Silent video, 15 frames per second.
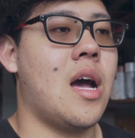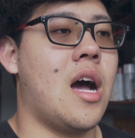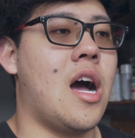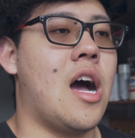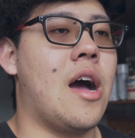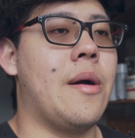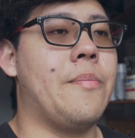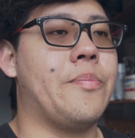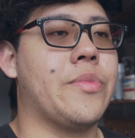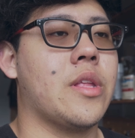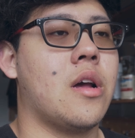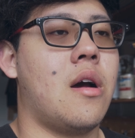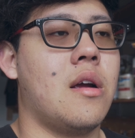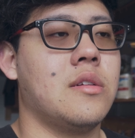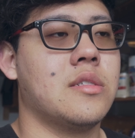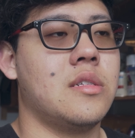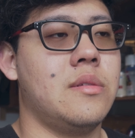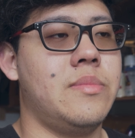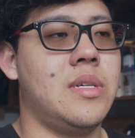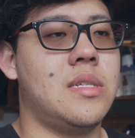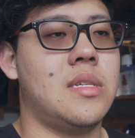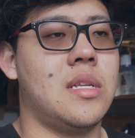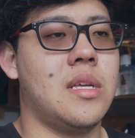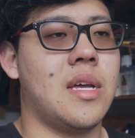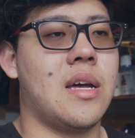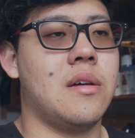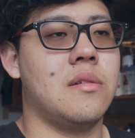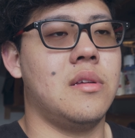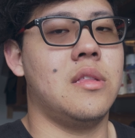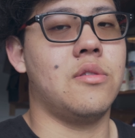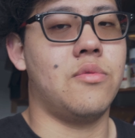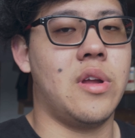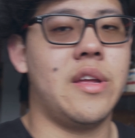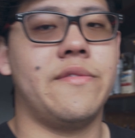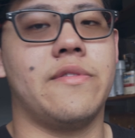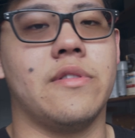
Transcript: Car's gonna be sitting out in the rain